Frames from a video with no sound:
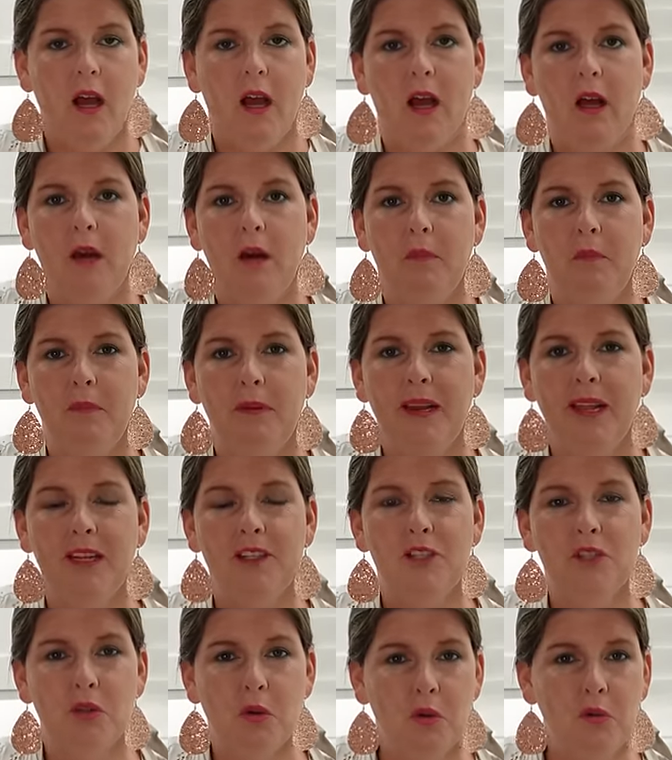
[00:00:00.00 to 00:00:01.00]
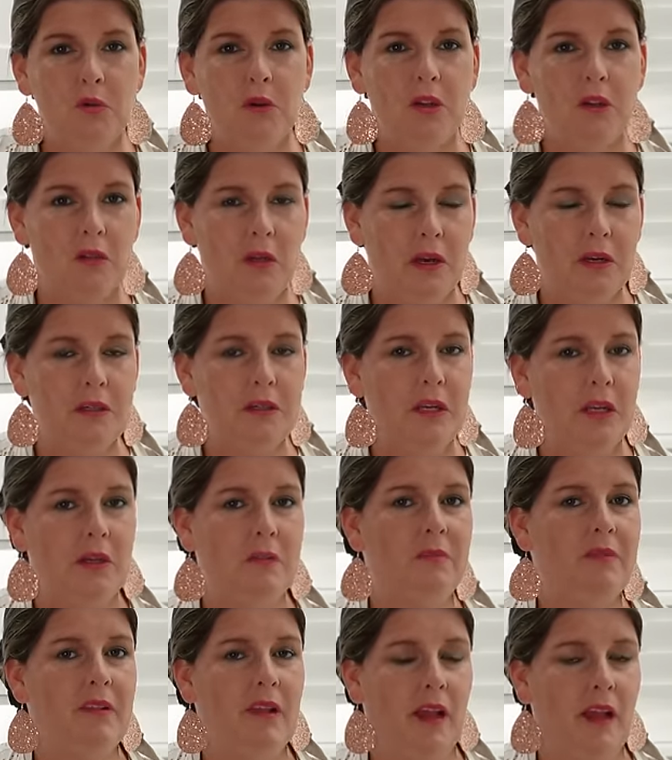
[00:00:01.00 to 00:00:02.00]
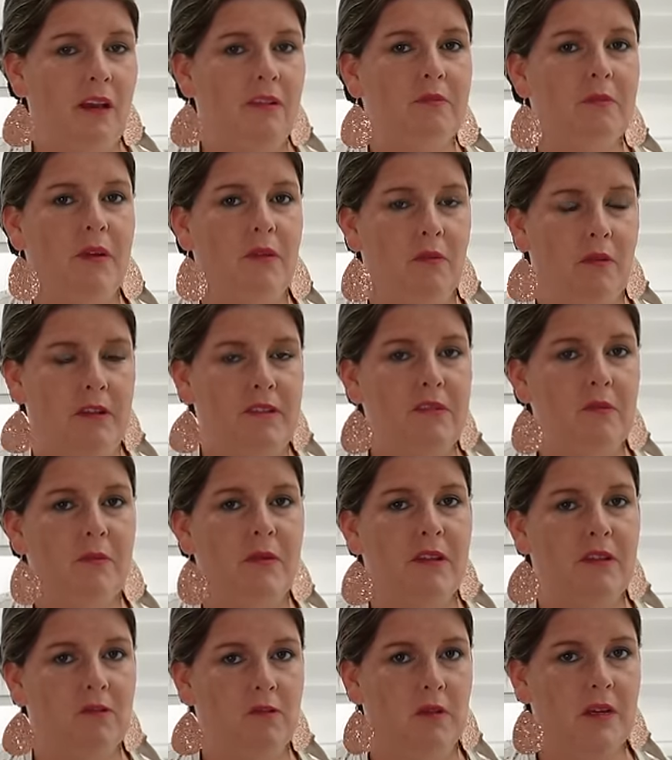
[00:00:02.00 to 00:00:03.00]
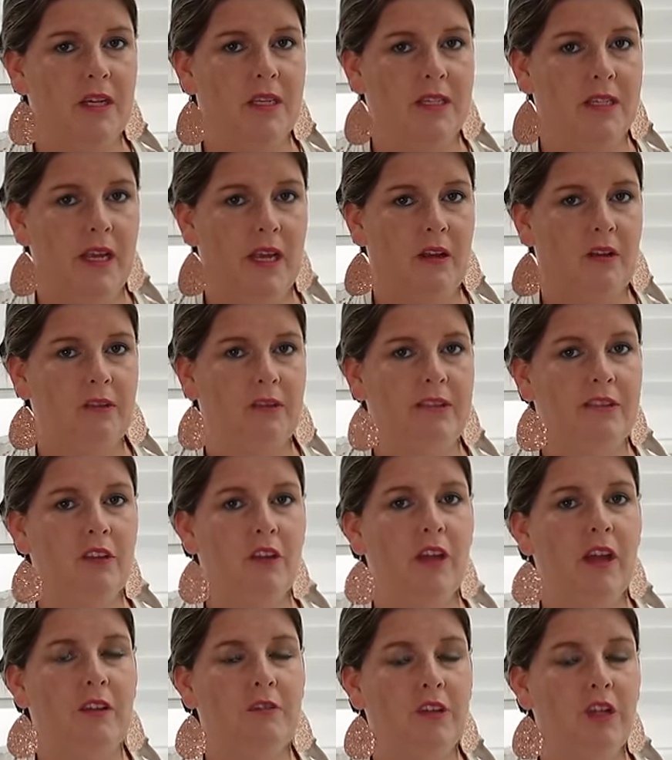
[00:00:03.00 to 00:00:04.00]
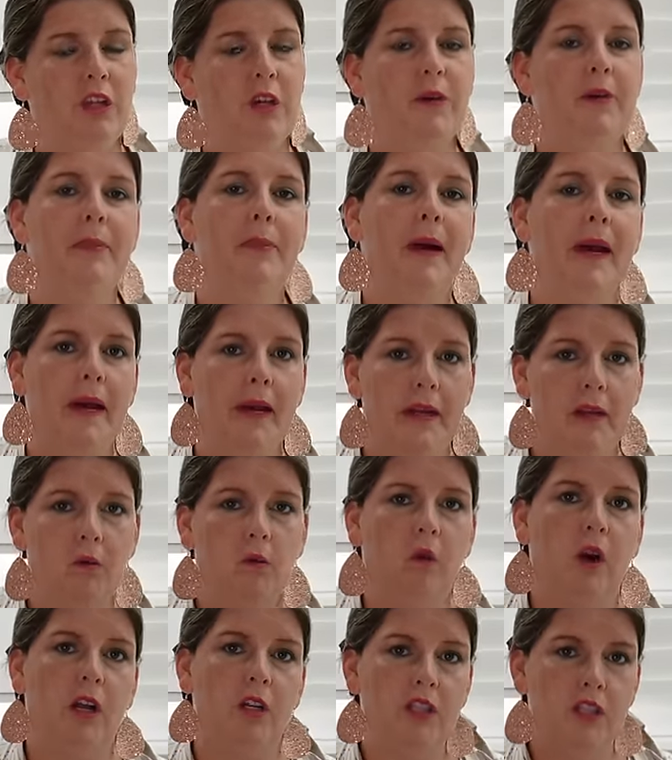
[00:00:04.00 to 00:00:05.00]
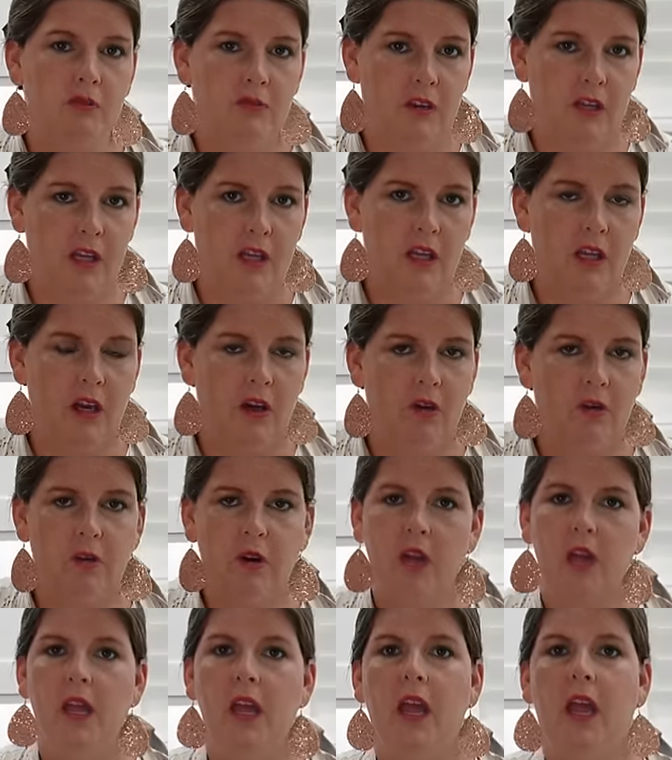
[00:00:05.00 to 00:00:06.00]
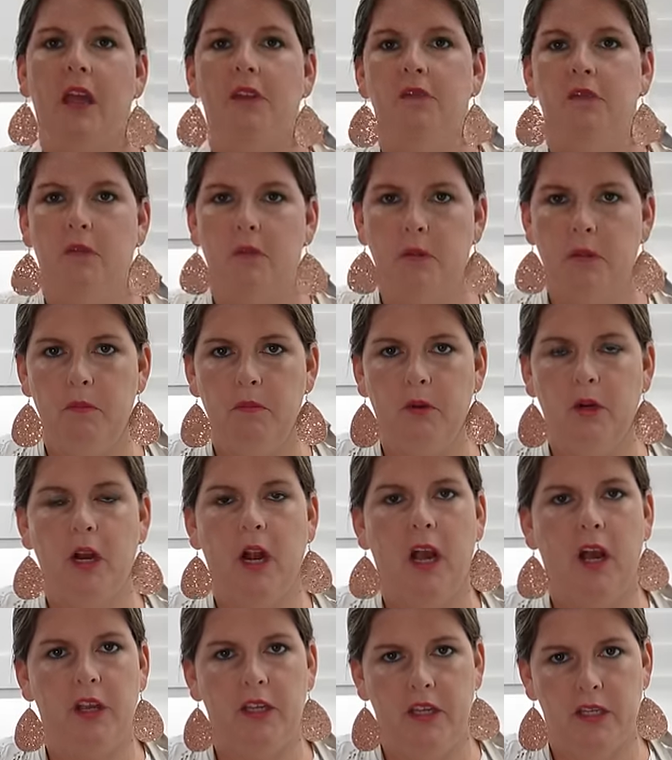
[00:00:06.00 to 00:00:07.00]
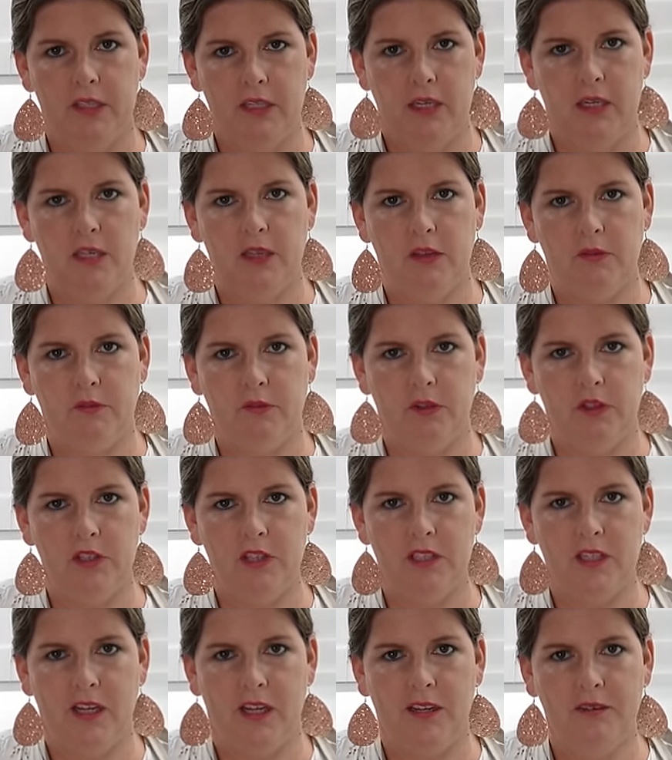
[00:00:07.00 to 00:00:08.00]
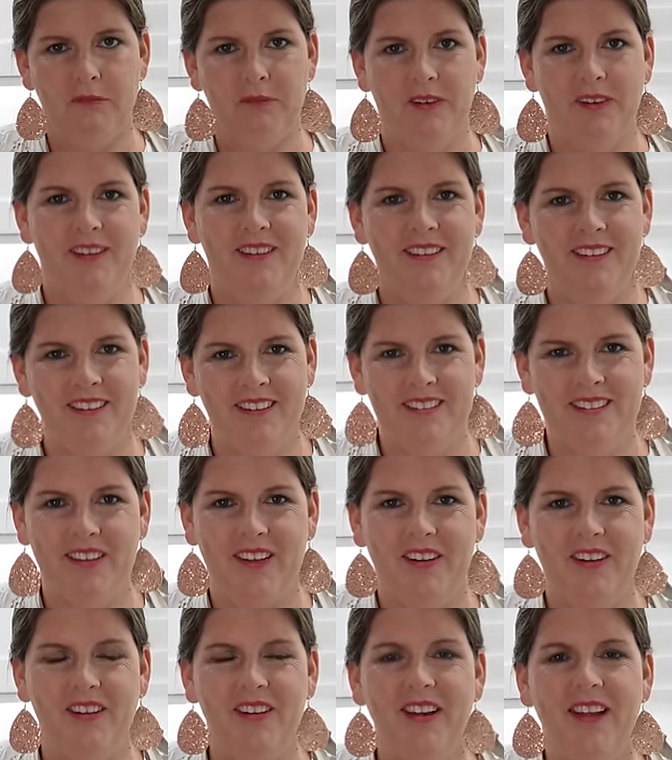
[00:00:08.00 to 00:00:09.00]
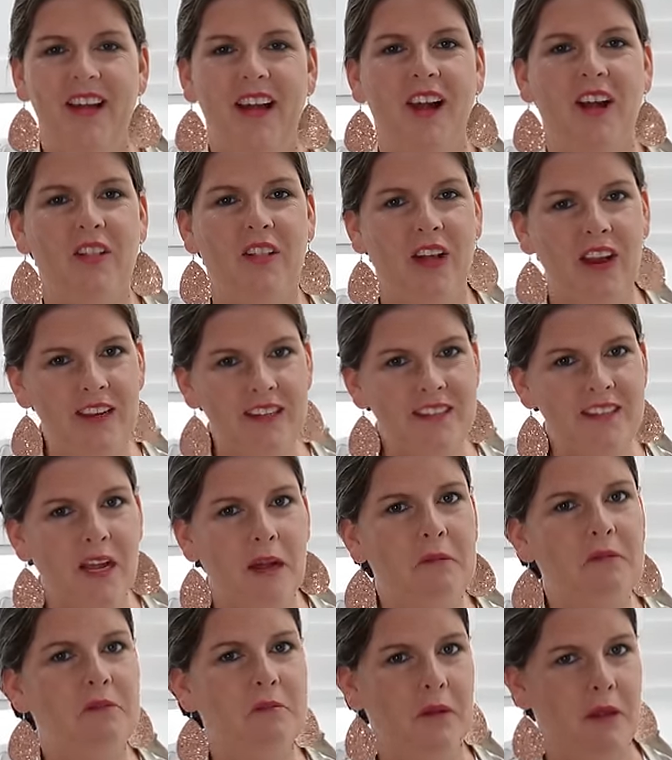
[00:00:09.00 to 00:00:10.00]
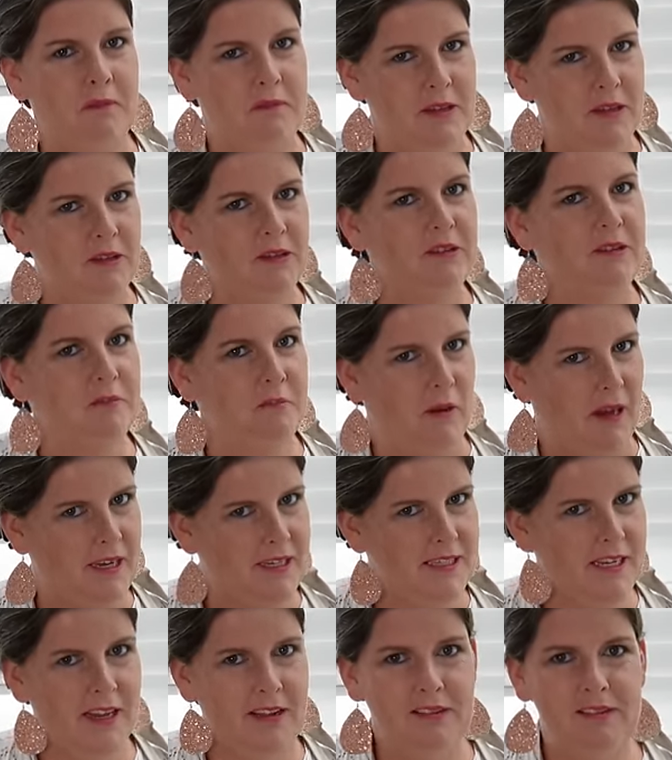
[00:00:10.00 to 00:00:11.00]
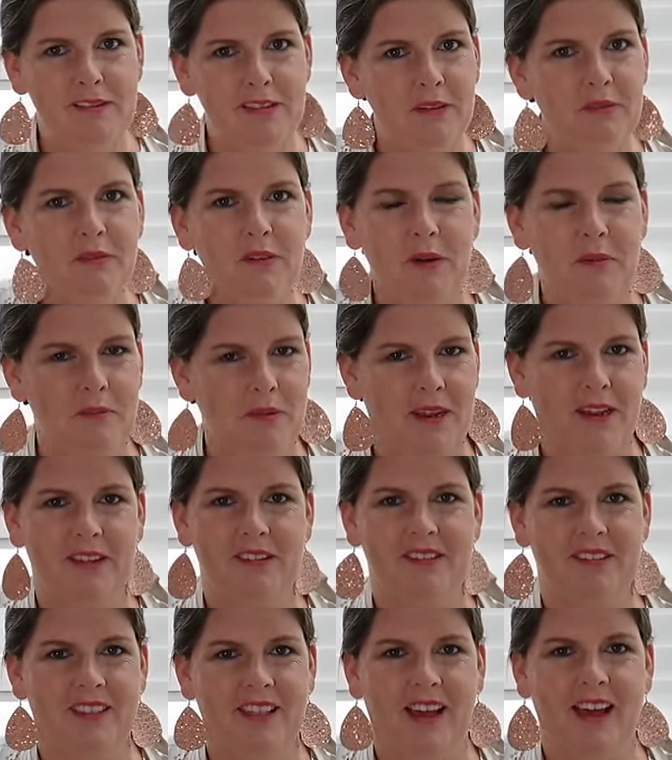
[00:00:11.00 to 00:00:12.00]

Um, but I don't a lot of times have my recipes written down. So you have to go back, watch a video, and remember how you did it the first time. So a lot of times my meals might taste different because of